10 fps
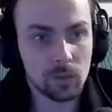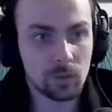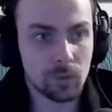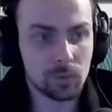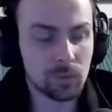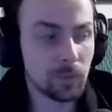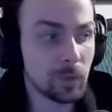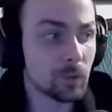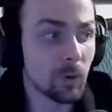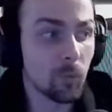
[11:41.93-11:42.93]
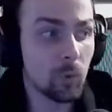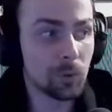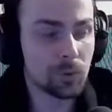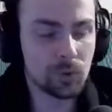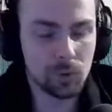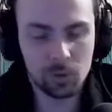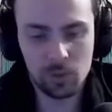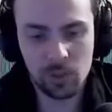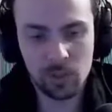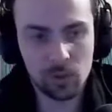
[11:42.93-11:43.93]
you have two things. You have one, the
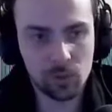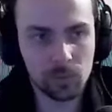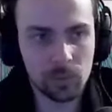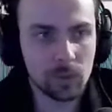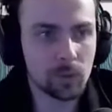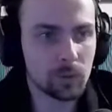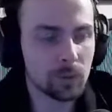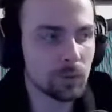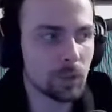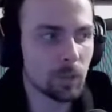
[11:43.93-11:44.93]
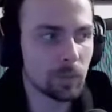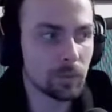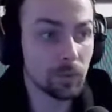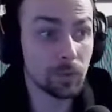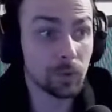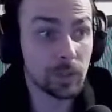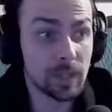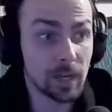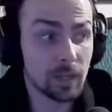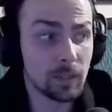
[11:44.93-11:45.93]
certainty that you will go to the top if you follow
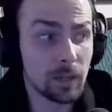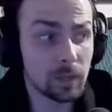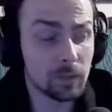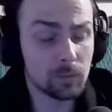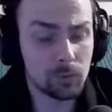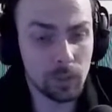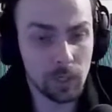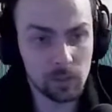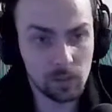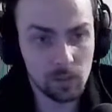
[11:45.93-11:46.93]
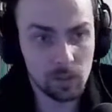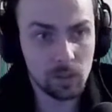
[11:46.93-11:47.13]
exactly their tracks.